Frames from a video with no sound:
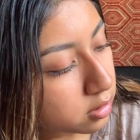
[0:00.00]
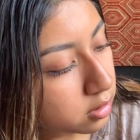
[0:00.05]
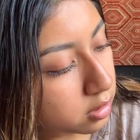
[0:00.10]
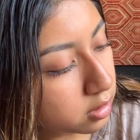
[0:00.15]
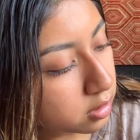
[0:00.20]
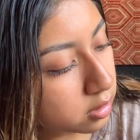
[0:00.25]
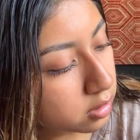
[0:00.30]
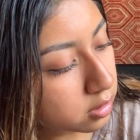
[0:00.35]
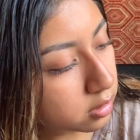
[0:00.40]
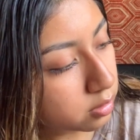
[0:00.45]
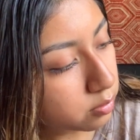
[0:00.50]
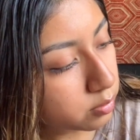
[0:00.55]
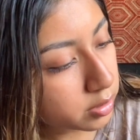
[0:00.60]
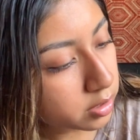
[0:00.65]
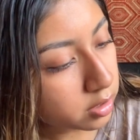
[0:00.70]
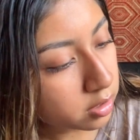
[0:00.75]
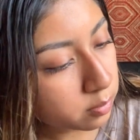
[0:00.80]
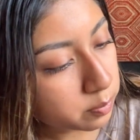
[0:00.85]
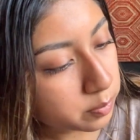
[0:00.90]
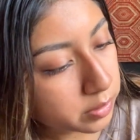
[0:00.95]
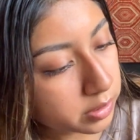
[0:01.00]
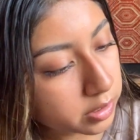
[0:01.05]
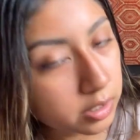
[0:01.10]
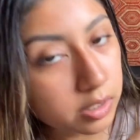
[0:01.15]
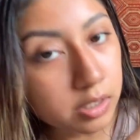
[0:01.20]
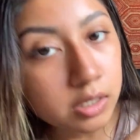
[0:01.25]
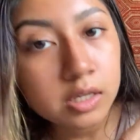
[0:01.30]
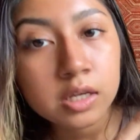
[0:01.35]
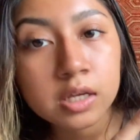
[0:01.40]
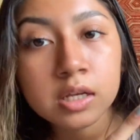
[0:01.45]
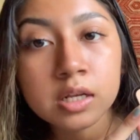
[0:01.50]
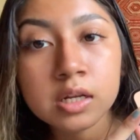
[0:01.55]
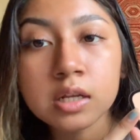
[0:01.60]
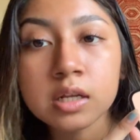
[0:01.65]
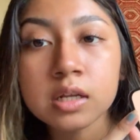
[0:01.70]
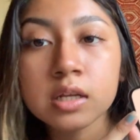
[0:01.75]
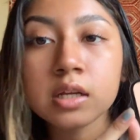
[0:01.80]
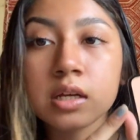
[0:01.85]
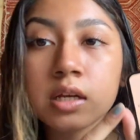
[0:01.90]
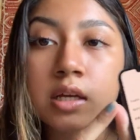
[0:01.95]
we're gonna put it in
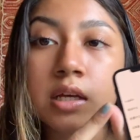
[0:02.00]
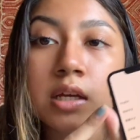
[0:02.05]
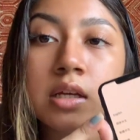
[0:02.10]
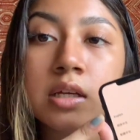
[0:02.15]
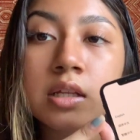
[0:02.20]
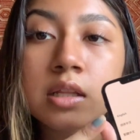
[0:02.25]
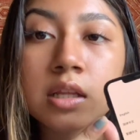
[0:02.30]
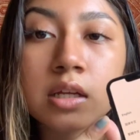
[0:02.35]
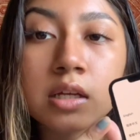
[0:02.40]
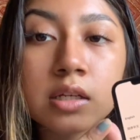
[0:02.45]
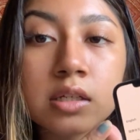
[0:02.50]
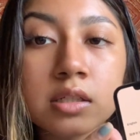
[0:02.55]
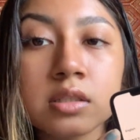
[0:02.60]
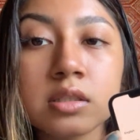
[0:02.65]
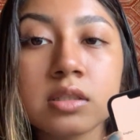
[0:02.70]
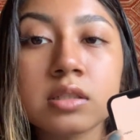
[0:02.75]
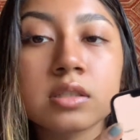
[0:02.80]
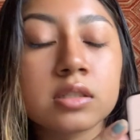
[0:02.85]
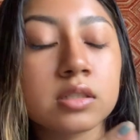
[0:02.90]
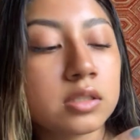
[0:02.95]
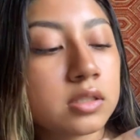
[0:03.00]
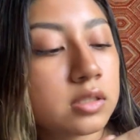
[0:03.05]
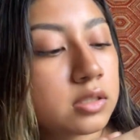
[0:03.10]
English,